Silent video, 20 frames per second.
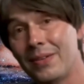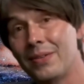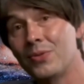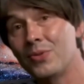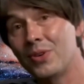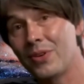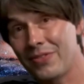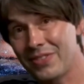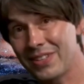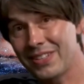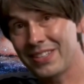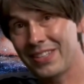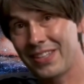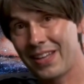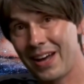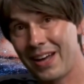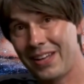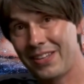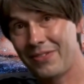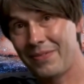roughly the
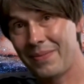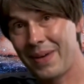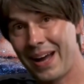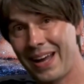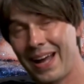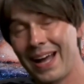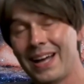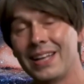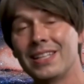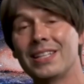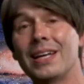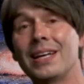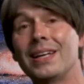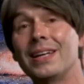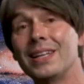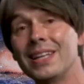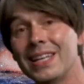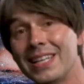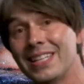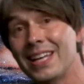size of Manhattan,
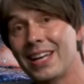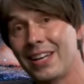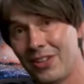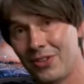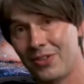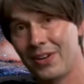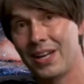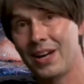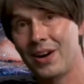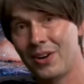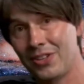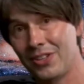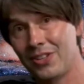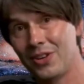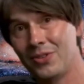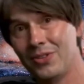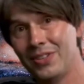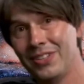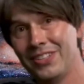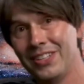is entering our
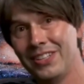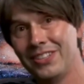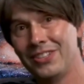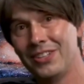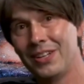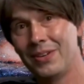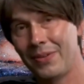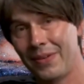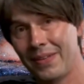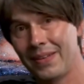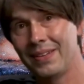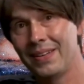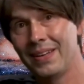solar system